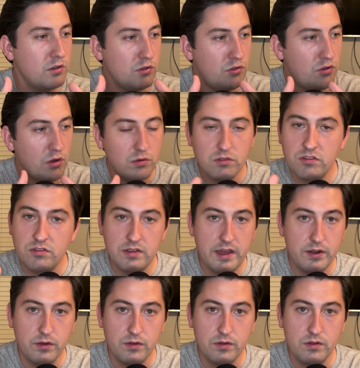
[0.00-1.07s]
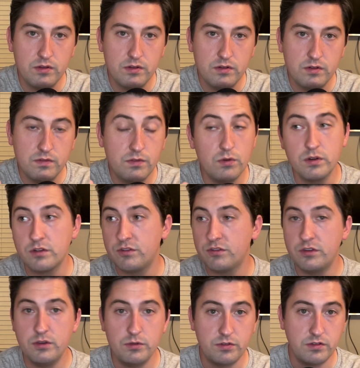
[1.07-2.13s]
Don't settle for
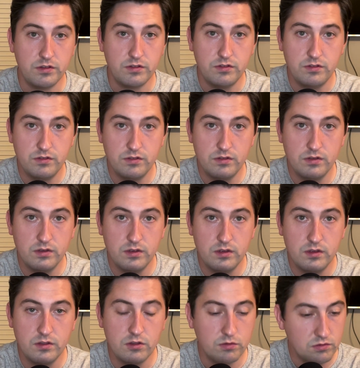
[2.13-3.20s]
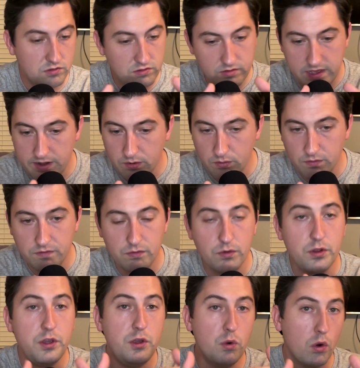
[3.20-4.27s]
excuses. Don't settle for
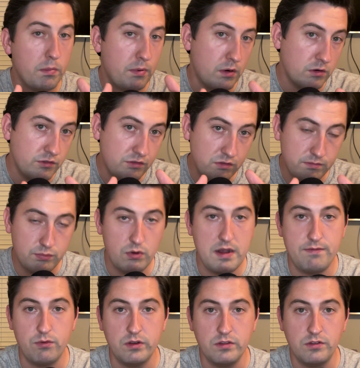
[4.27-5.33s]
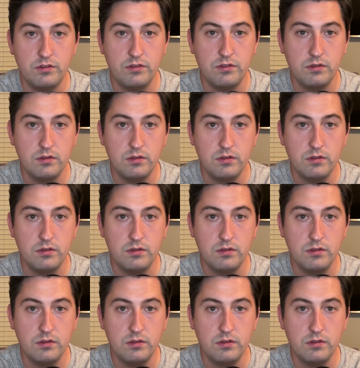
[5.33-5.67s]
your personal preference.